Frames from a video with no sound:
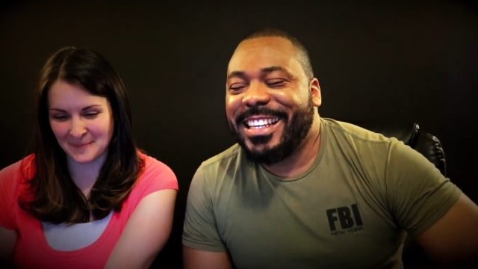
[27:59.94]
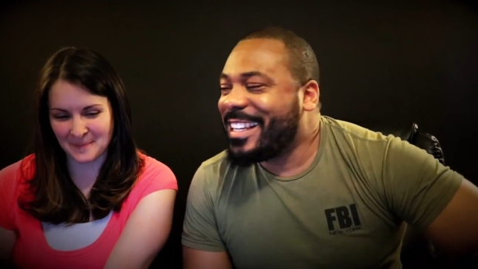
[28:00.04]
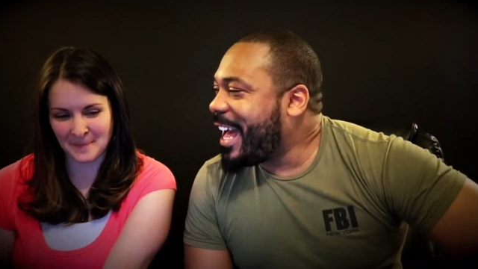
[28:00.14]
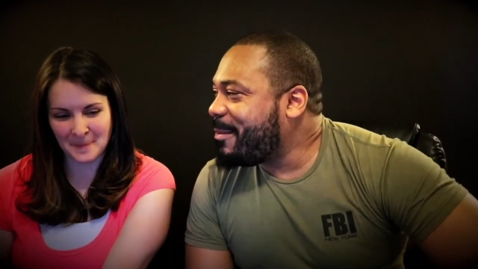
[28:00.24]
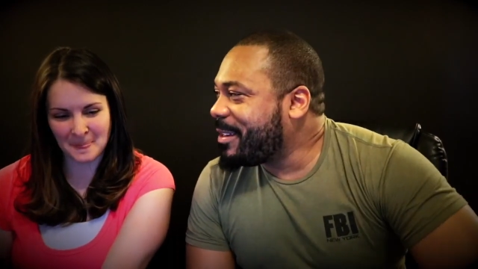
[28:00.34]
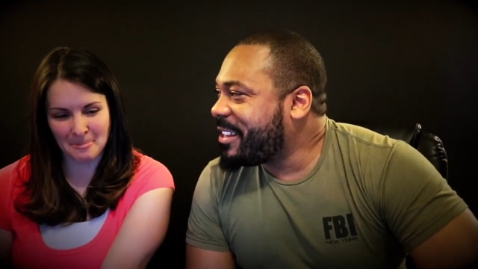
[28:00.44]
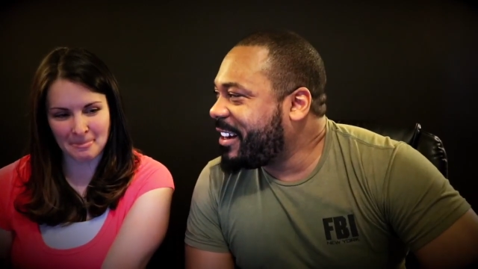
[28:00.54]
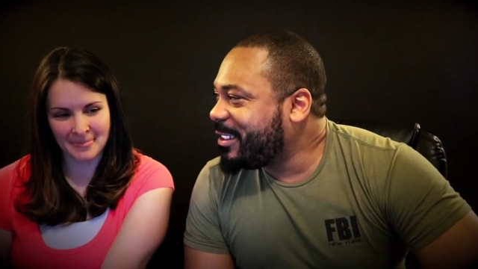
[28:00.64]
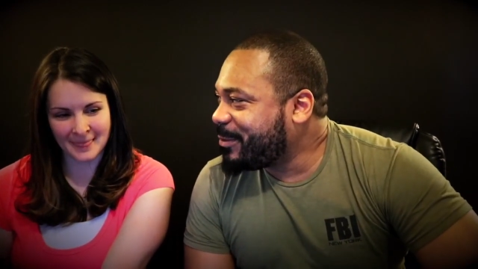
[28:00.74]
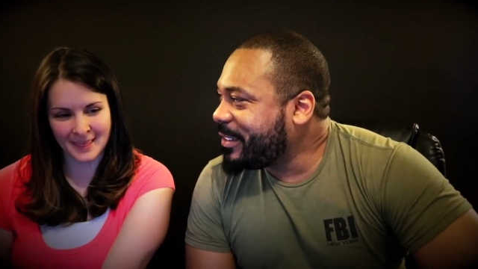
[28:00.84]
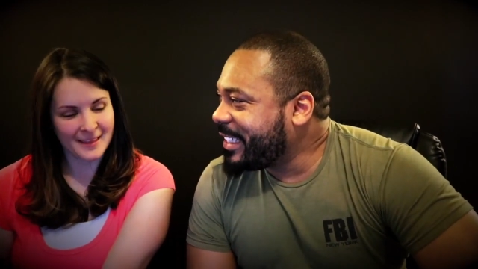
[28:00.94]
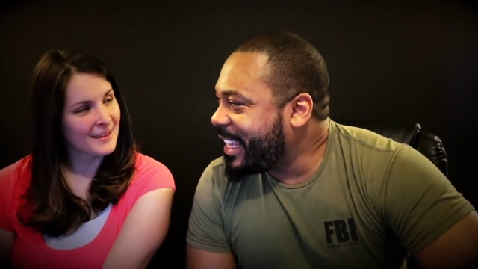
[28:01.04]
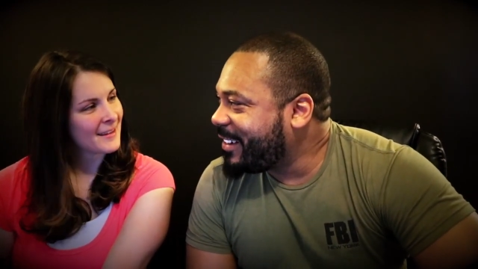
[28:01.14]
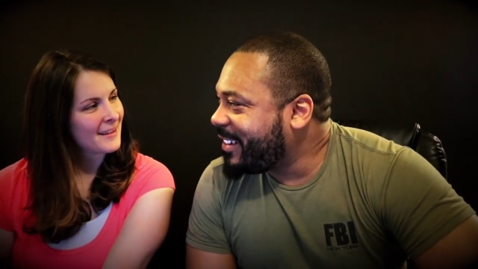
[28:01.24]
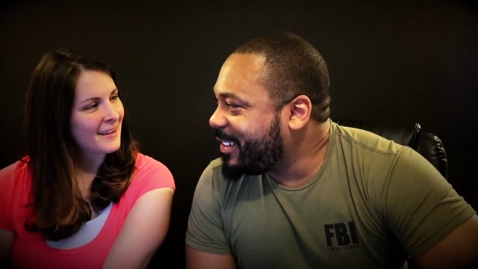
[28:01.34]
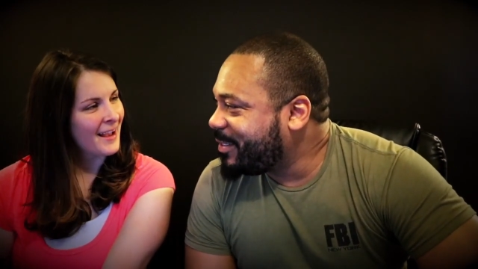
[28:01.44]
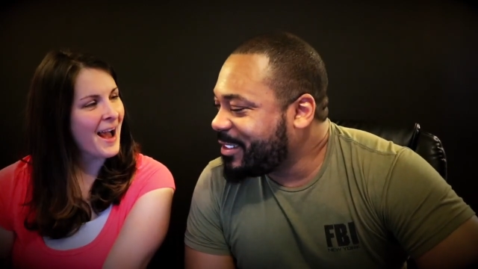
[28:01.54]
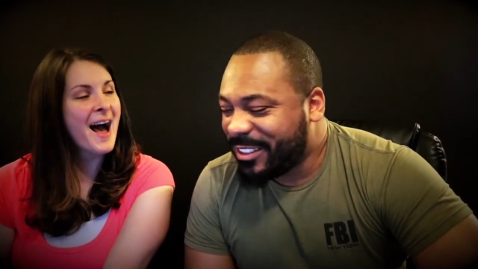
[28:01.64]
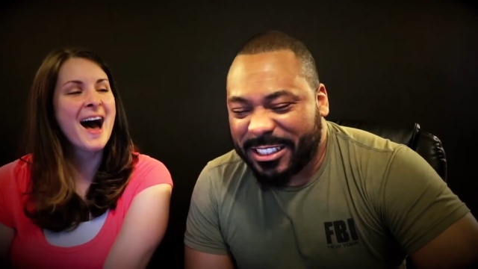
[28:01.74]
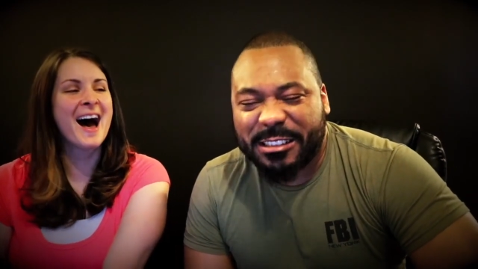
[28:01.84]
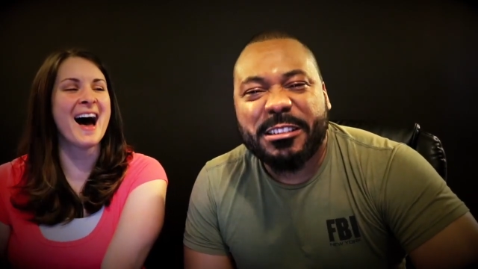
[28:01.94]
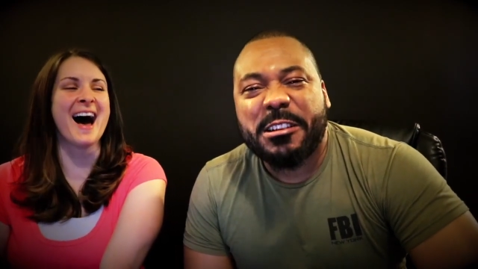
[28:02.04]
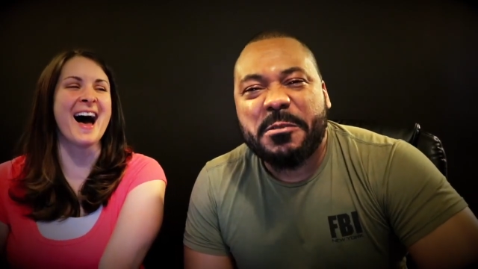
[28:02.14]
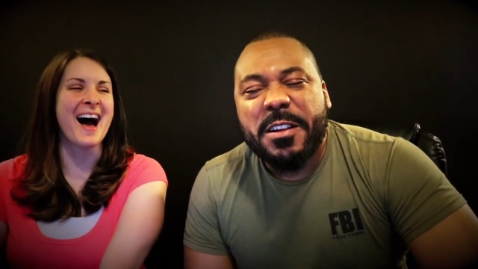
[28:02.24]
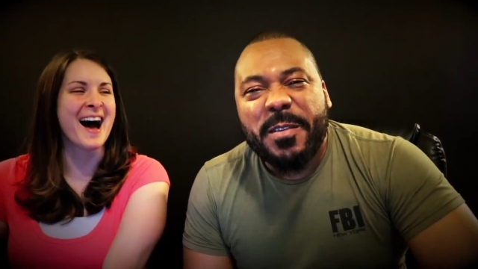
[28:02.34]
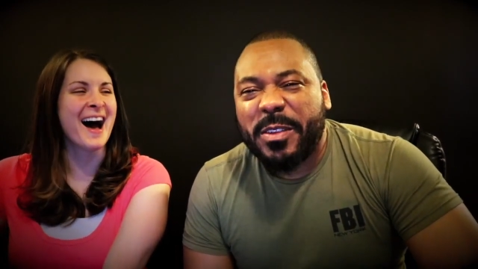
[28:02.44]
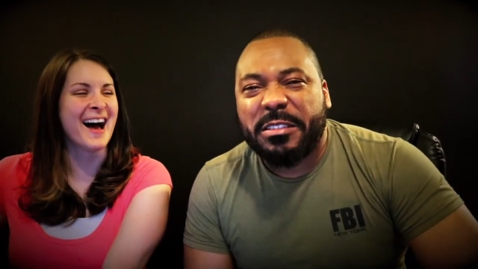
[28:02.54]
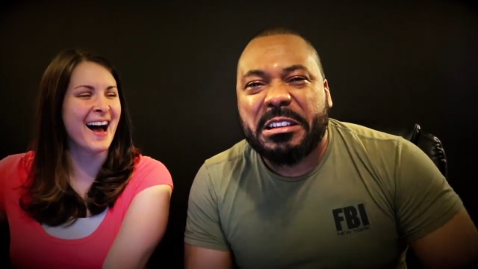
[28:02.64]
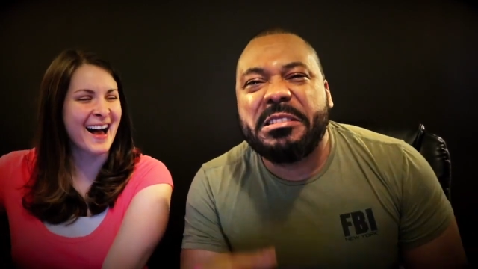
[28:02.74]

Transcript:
Speaker 1: he got me there. I was really angry at him too.